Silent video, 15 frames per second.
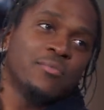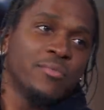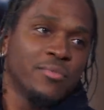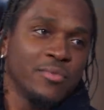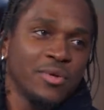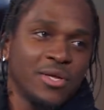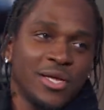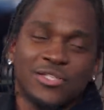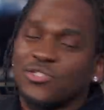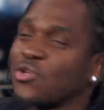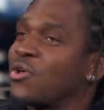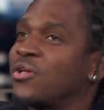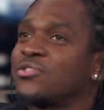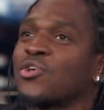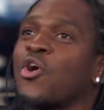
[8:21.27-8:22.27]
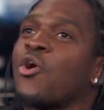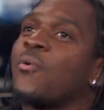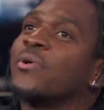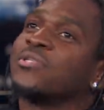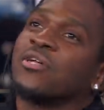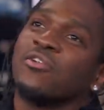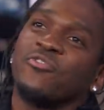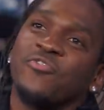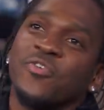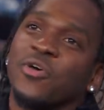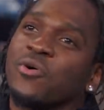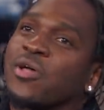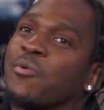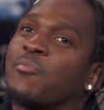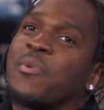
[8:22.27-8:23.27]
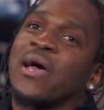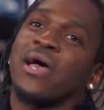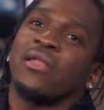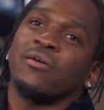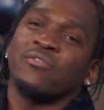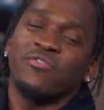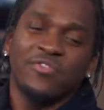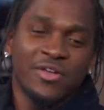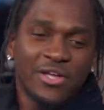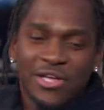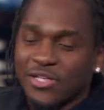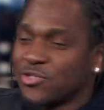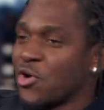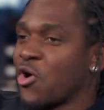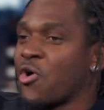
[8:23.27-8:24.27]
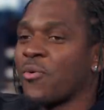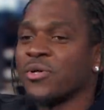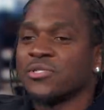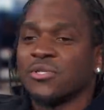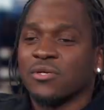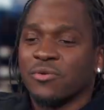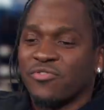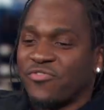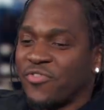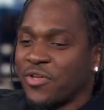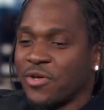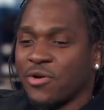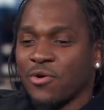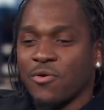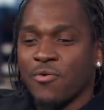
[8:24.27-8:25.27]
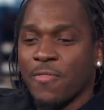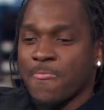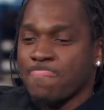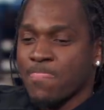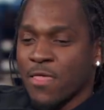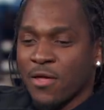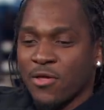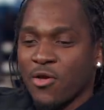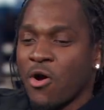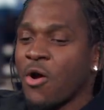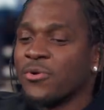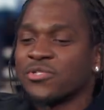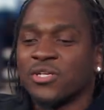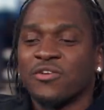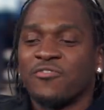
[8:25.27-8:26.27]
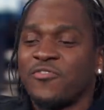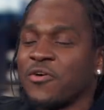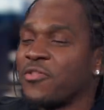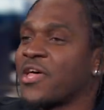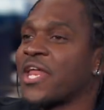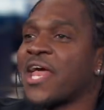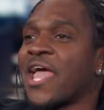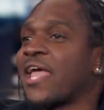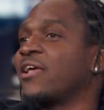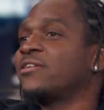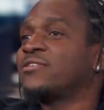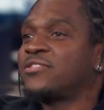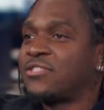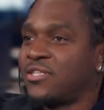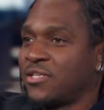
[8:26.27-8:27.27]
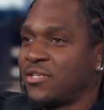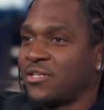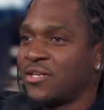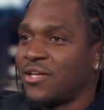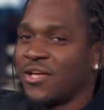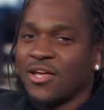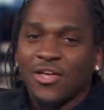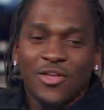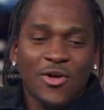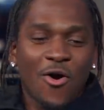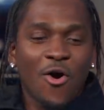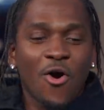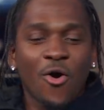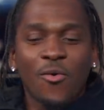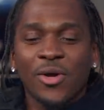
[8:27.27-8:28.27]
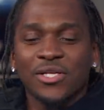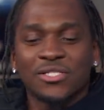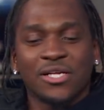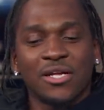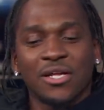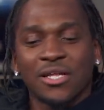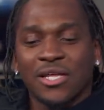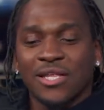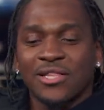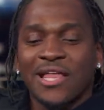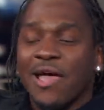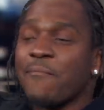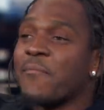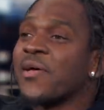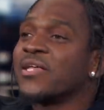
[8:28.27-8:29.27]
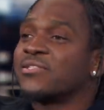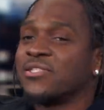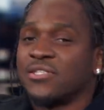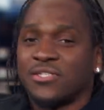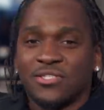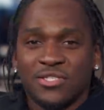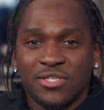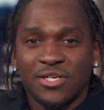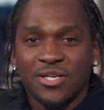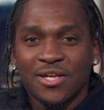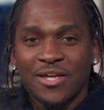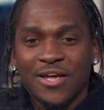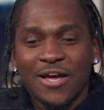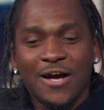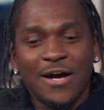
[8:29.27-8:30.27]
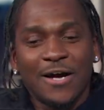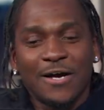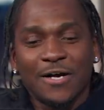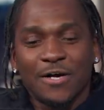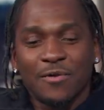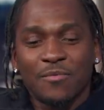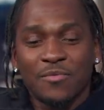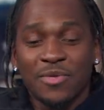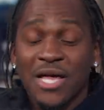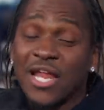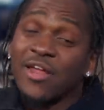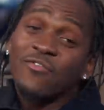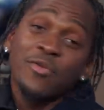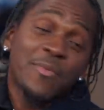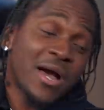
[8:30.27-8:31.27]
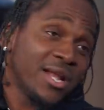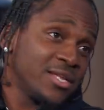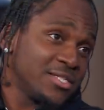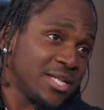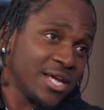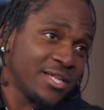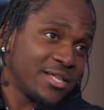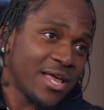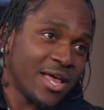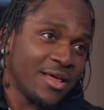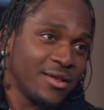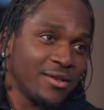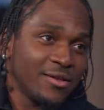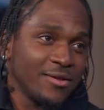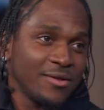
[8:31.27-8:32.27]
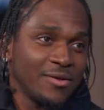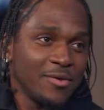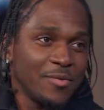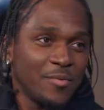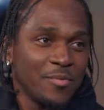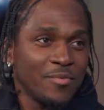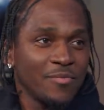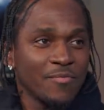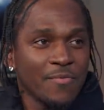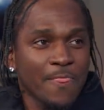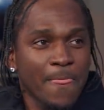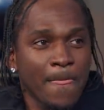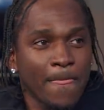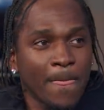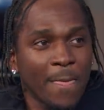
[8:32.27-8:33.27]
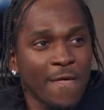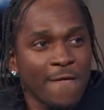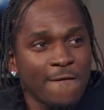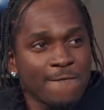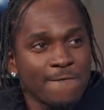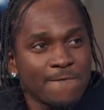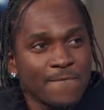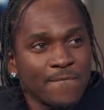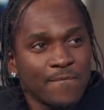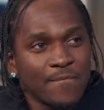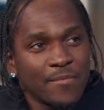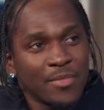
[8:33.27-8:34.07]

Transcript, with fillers: Right. It's it's always gonna feel combative. It's always gonna feel you're always gonna feel that angst. You're always gonna get that message. Right. Um, not everybody's like that. Why do you think people connected with the album?